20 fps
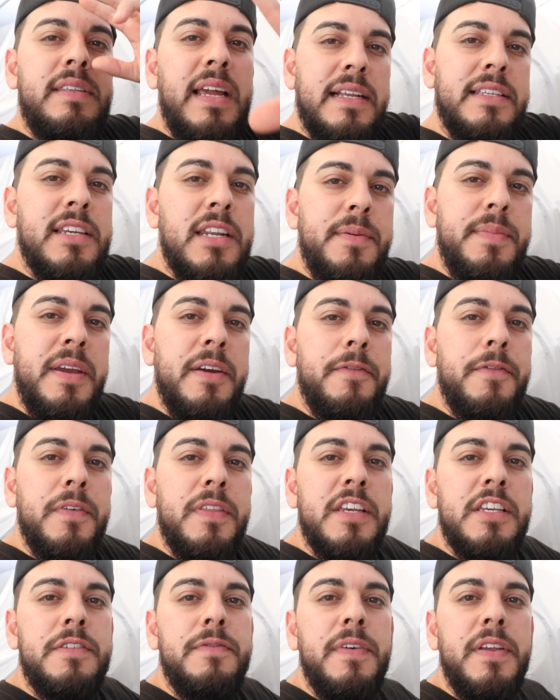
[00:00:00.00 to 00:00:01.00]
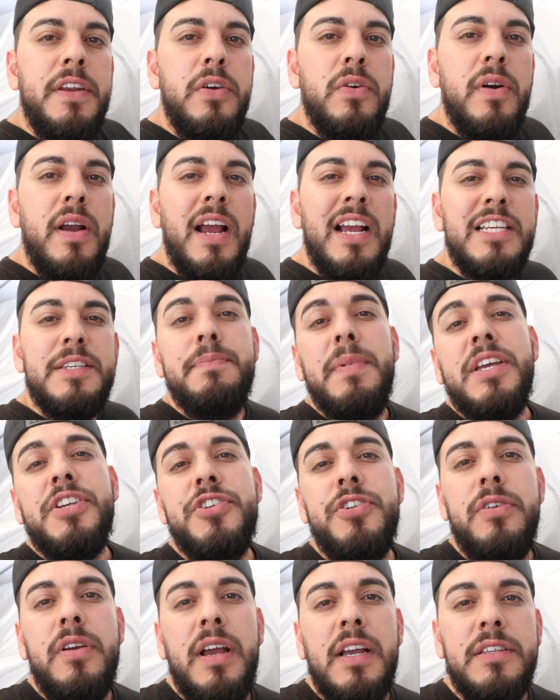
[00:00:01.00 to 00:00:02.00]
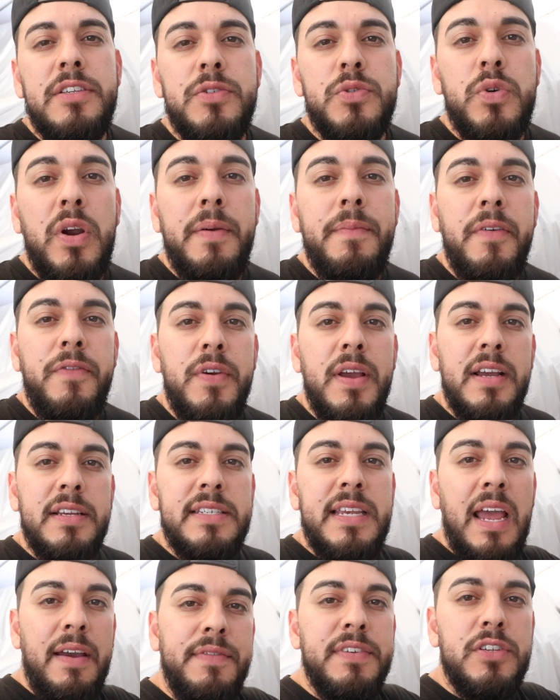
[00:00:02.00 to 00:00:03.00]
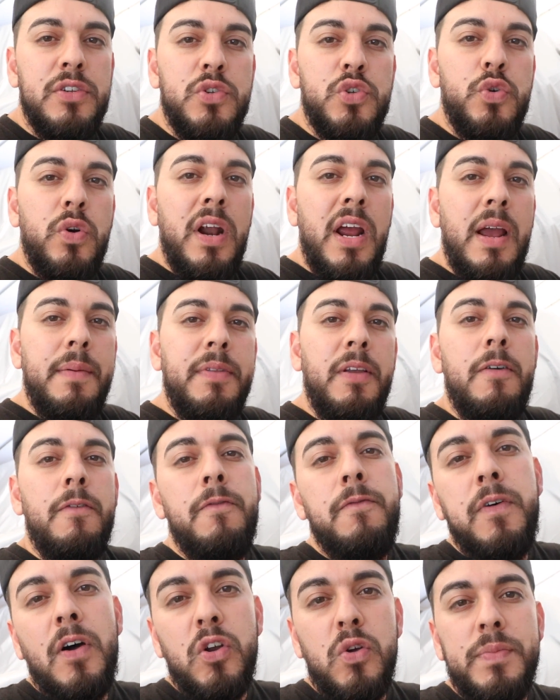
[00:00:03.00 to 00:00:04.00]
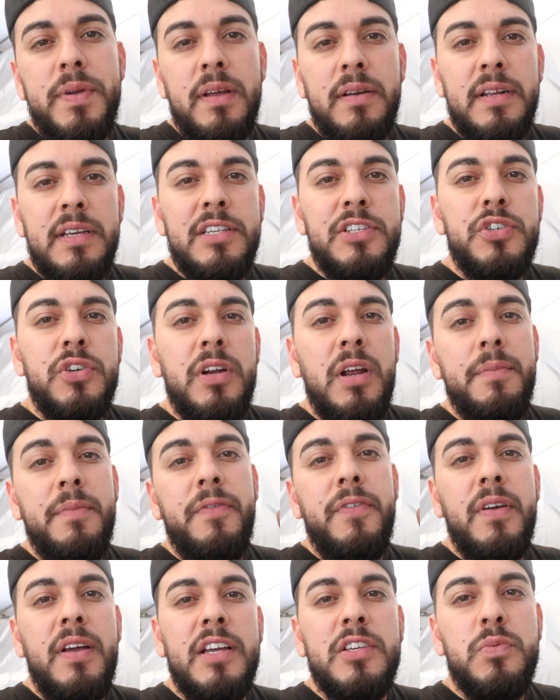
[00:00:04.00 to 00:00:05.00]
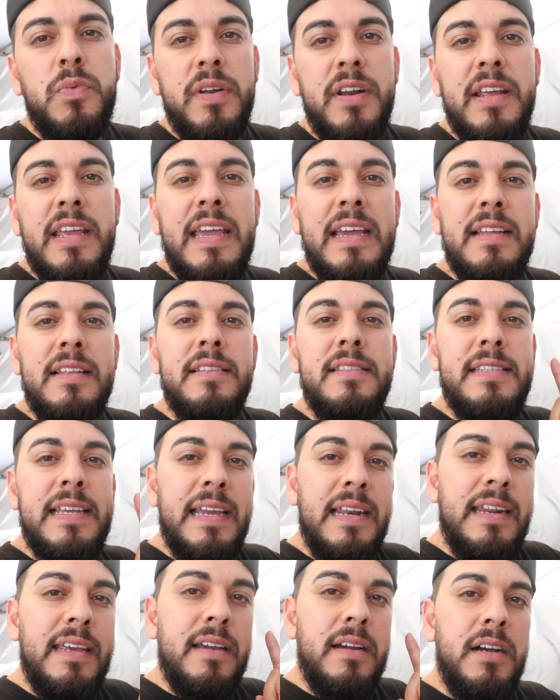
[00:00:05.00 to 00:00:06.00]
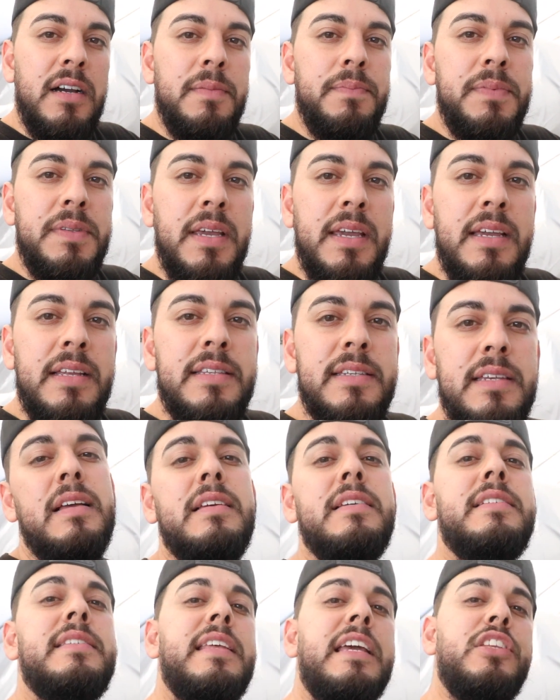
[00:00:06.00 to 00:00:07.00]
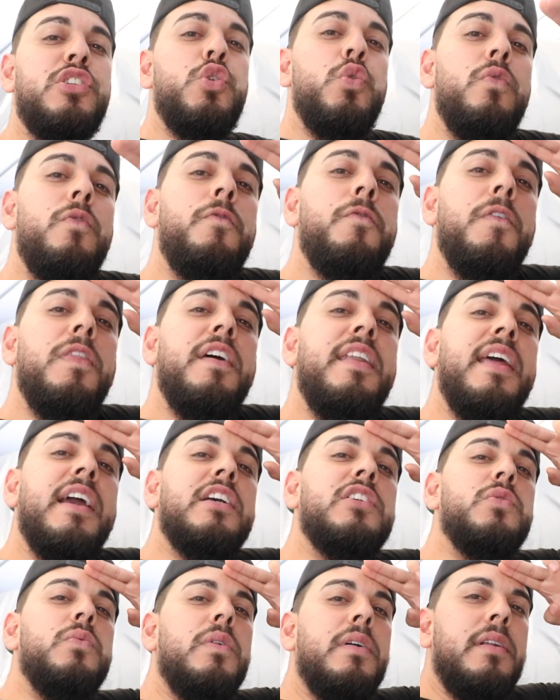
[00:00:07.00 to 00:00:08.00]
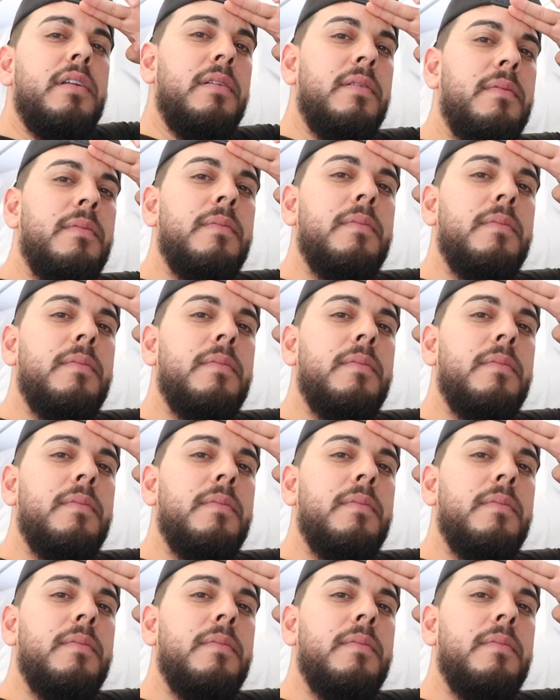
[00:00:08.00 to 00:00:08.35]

That's gonna be it for this video, guys. Make sure you guys subscribe if you guys haven't subscribed. Follow me on Instagram if you guys wanna get daily updates. Stay tuned for the next one.